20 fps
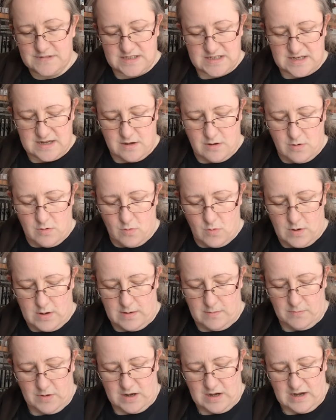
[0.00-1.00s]
So
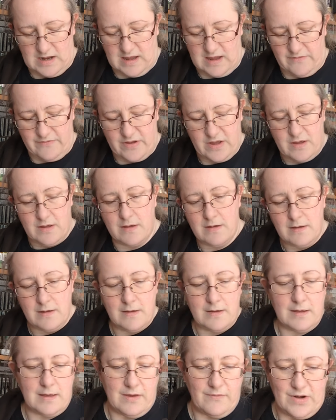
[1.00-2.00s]
I'm going to give
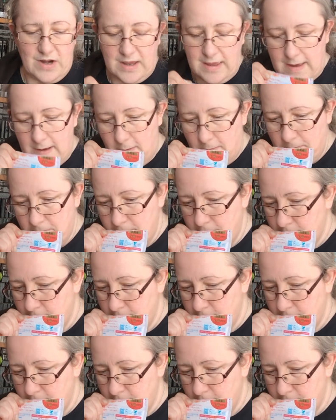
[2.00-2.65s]
give it a go.